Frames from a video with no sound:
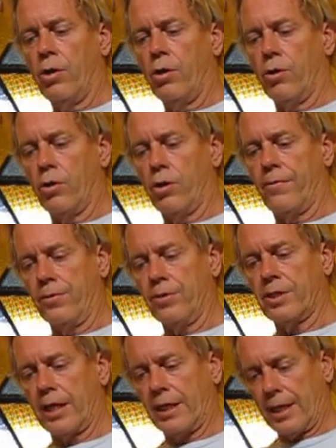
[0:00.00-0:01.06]
or
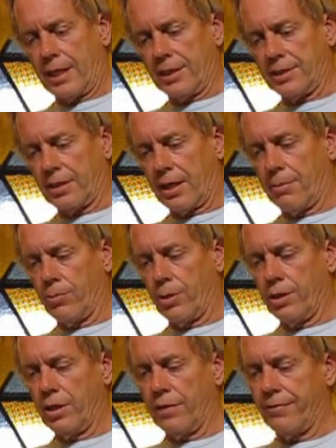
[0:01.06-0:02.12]
foods like eggs. I'm
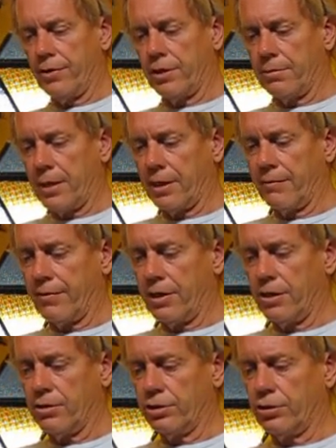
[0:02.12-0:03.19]
wondering if you can make a
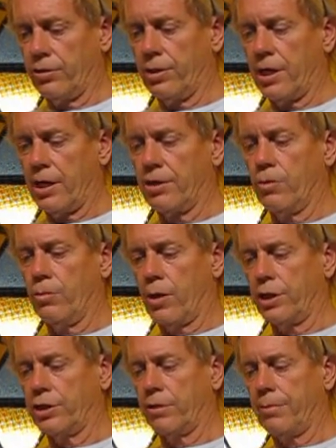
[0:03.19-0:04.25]
video showing how you
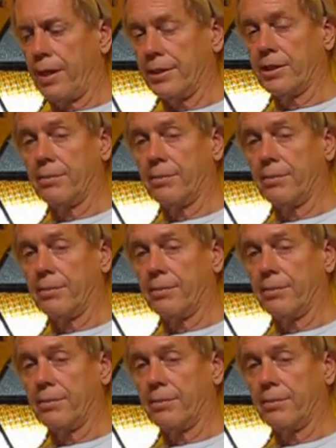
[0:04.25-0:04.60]
wash your pots